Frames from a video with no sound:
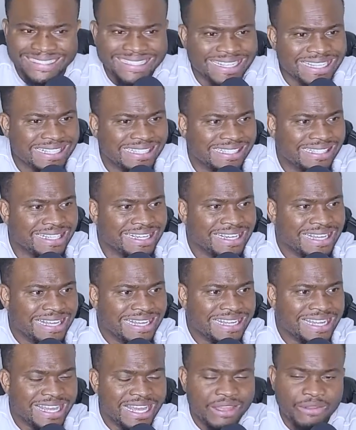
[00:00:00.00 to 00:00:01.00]
this
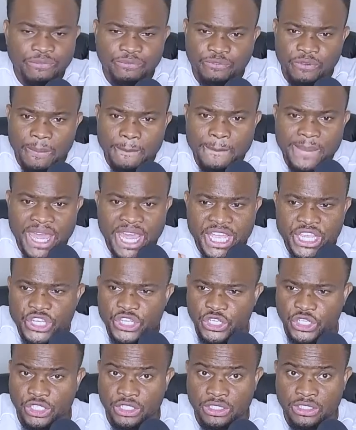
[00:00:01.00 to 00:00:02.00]

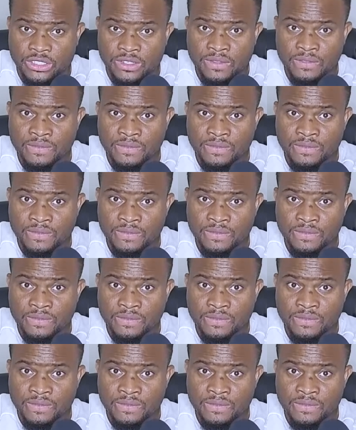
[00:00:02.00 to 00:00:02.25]
information